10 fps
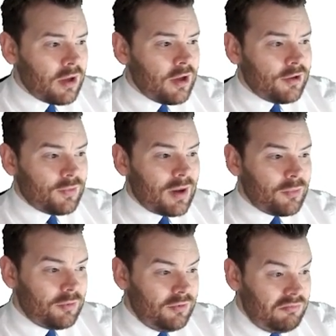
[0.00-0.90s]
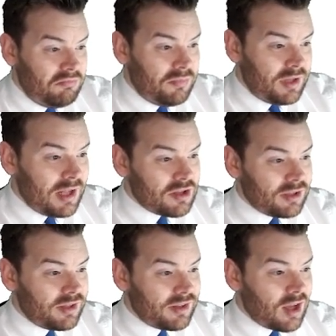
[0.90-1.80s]
So I would
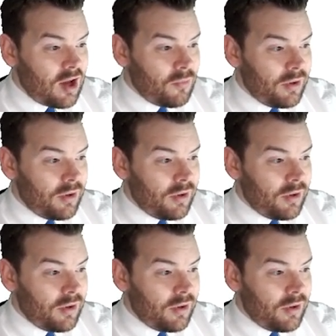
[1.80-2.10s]
potentially start